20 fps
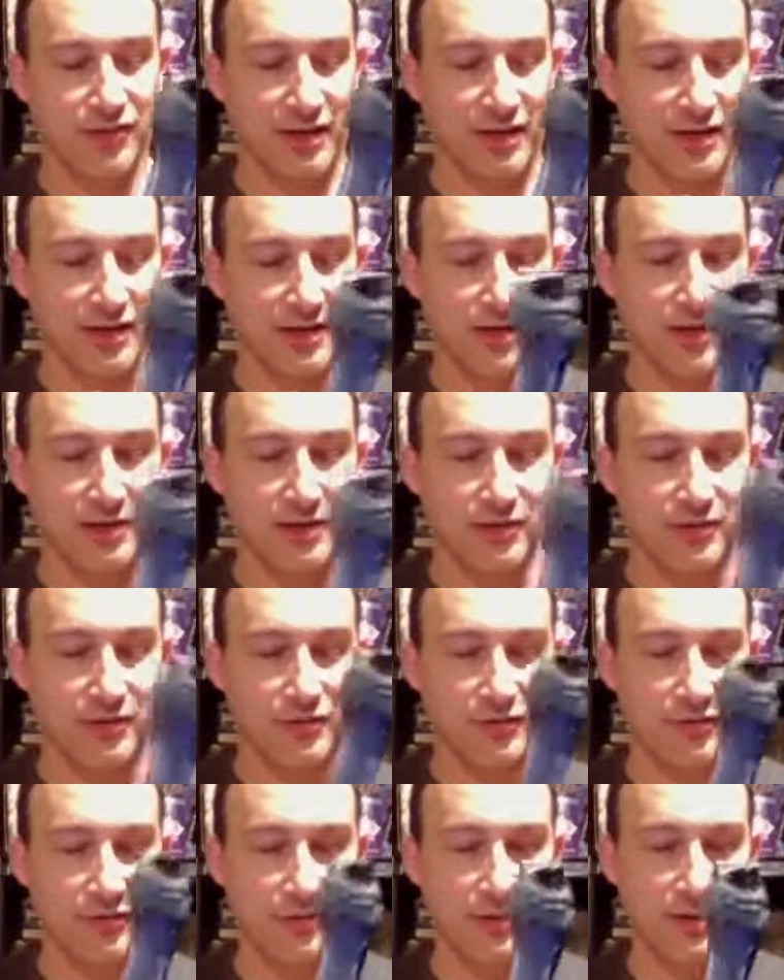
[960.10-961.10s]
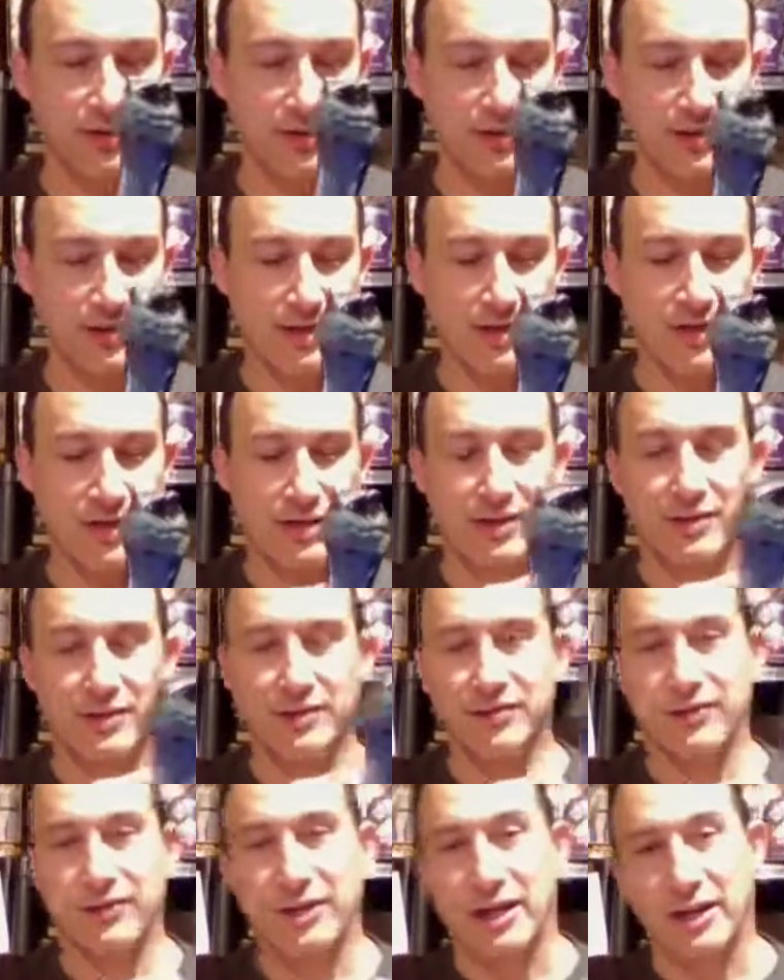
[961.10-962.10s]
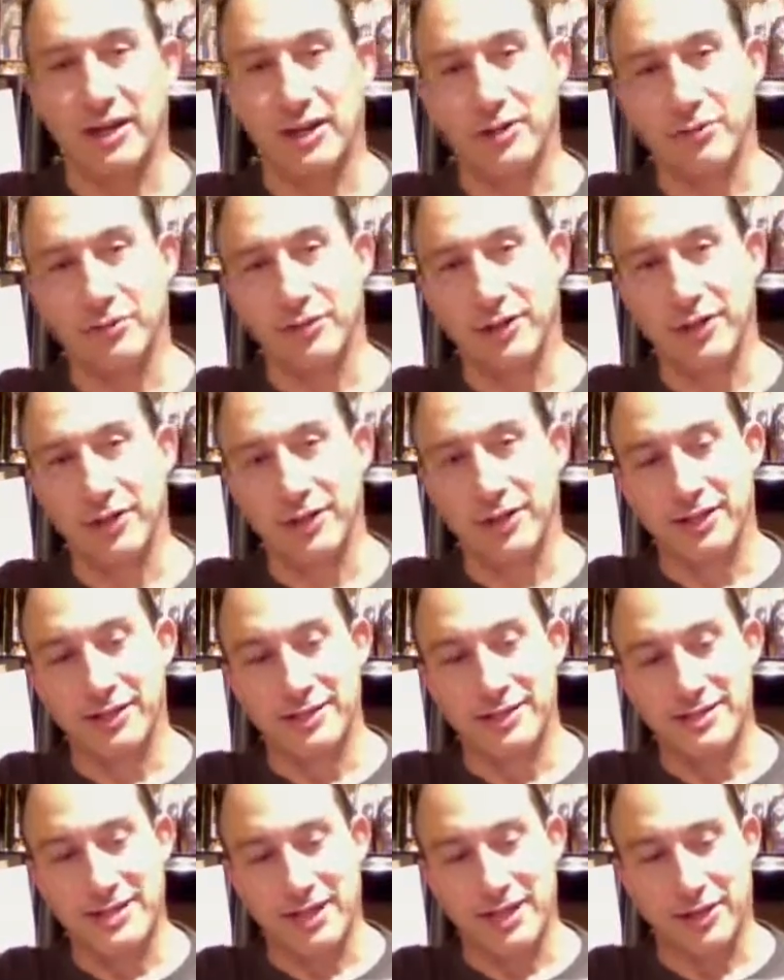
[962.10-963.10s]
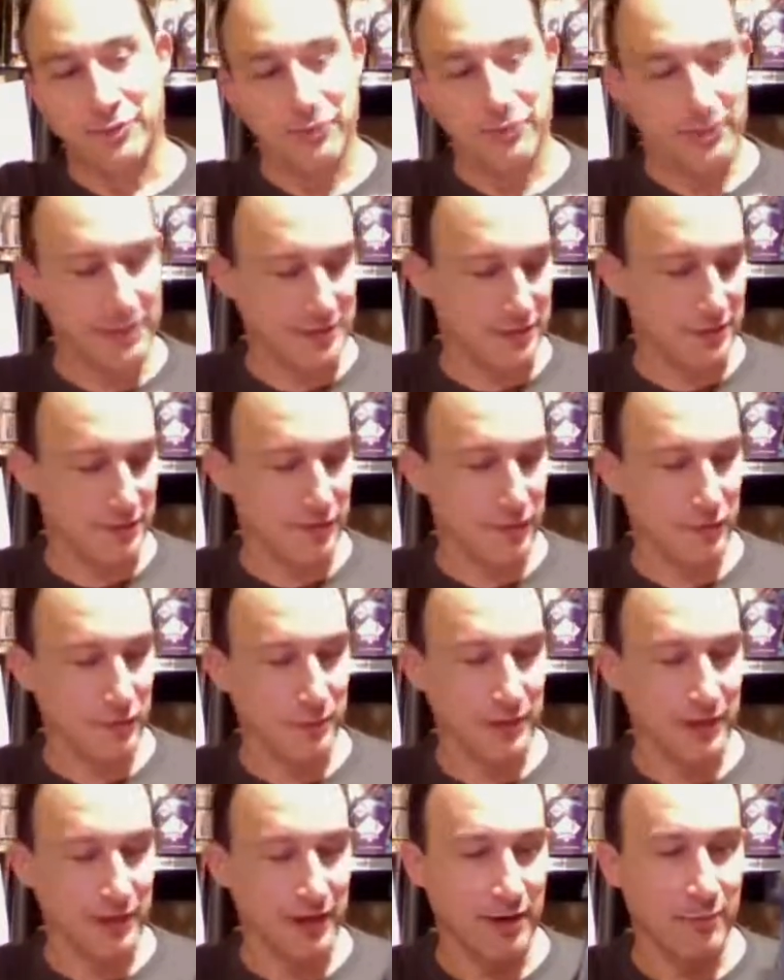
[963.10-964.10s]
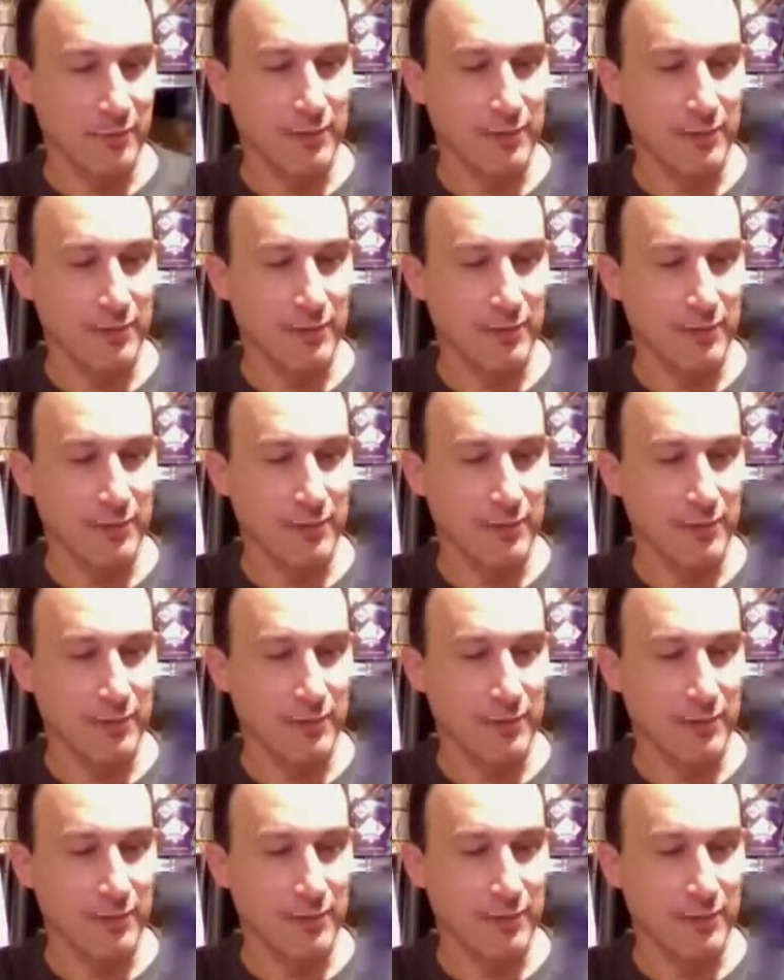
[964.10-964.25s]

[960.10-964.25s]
stuck in here, so it's not gonna really do for me there.